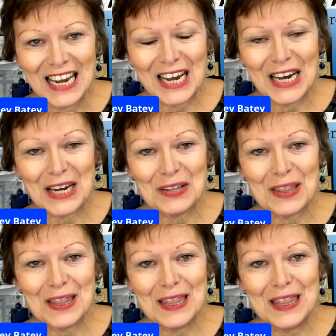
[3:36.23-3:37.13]
Uh,
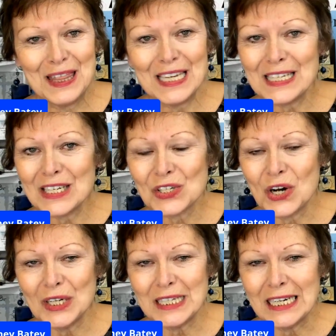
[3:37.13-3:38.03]
this is
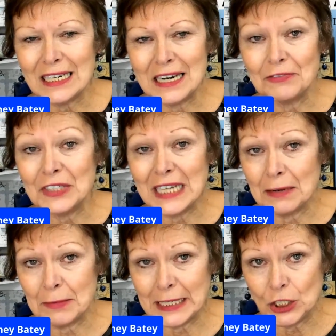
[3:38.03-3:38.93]
causing enough
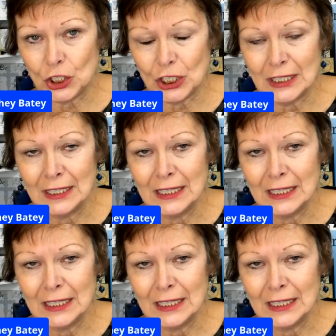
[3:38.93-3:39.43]
damage.